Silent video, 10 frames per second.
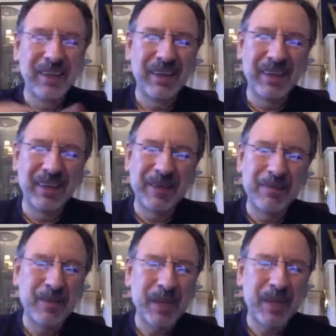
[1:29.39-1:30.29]

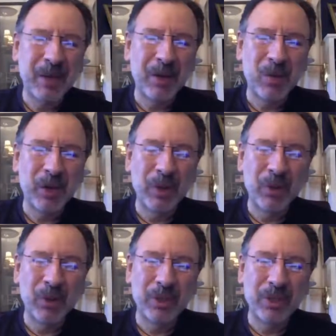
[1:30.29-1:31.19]
about where the
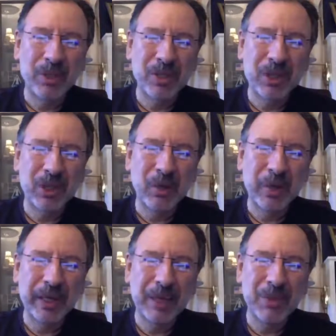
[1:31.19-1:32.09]
world is going
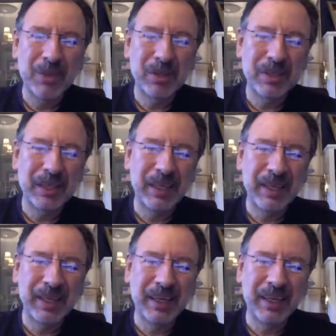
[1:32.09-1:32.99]
when it comes to
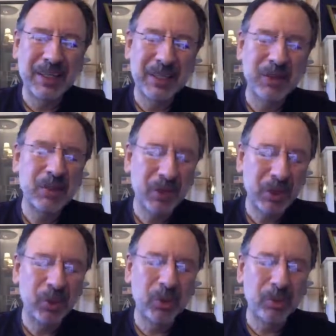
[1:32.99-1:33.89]
AI. So it was a very
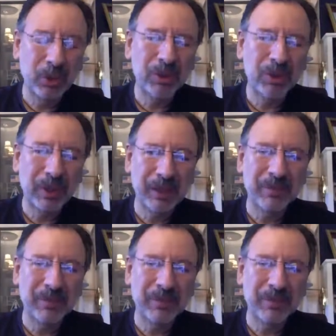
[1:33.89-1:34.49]
cool book to write.